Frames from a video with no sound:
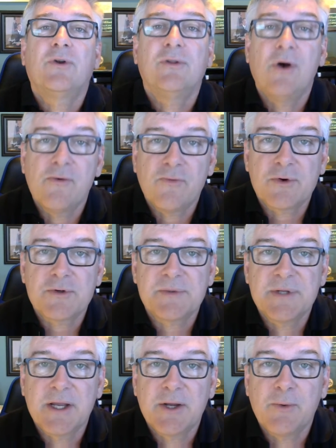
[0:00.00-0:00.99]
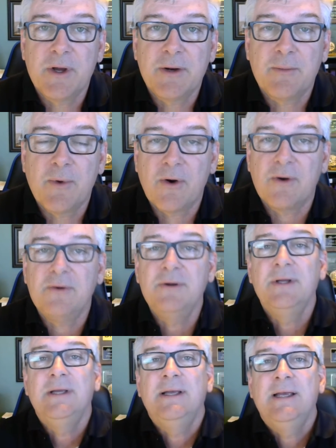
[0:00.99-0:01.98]
a law enforcement takeaway tomorrow.
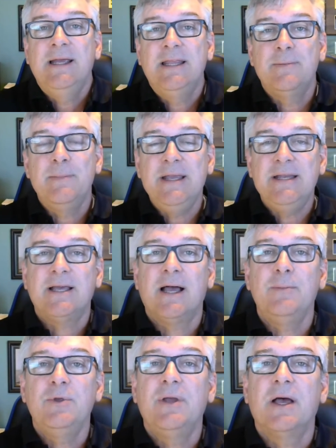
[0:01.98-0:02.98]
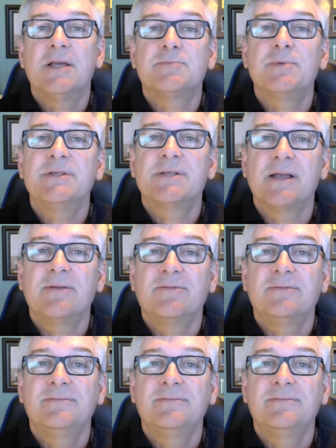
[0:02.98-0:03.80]
In the meantime, you guys be safe.